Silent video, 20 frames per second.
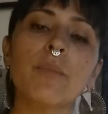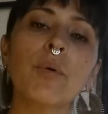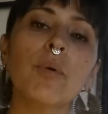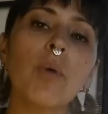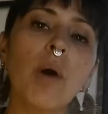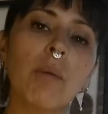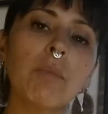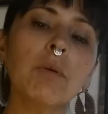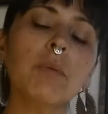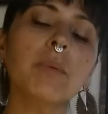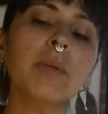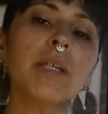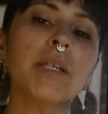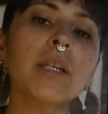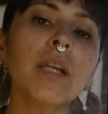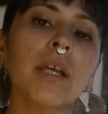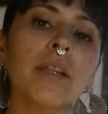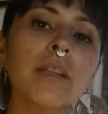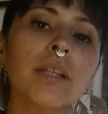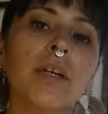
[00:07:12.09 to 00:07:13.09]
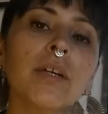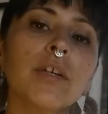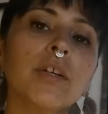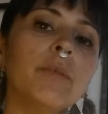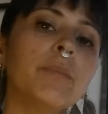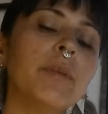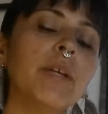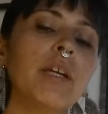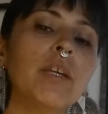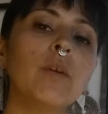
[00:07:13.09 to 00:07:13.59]
probably not the
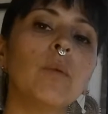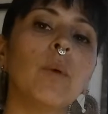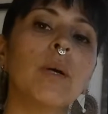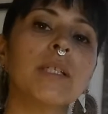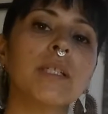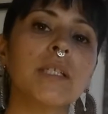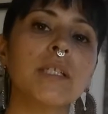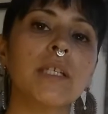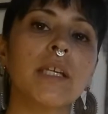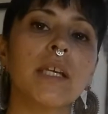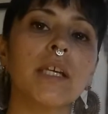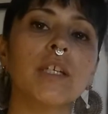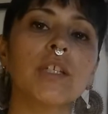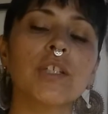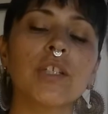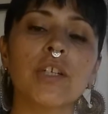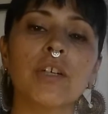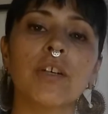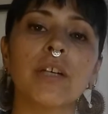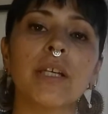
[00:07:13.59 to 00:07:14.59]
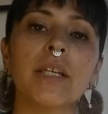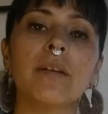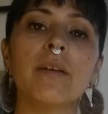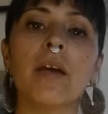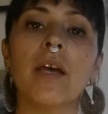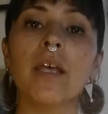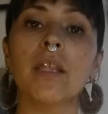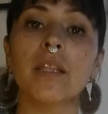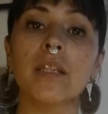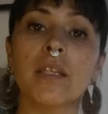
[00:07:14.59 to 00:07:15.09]
herb that you want to take during
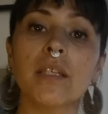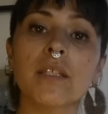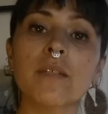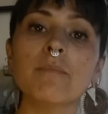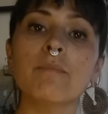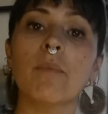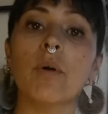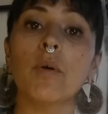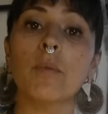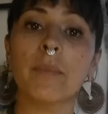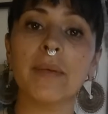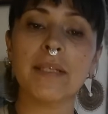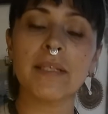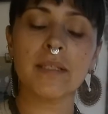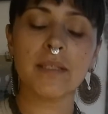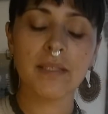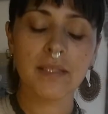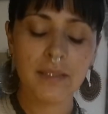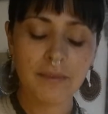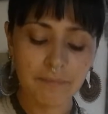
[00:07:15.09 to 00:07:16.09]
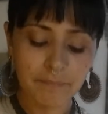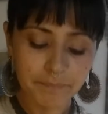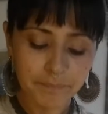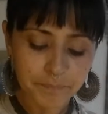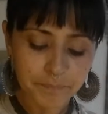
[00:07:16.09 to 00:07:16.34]
these moments.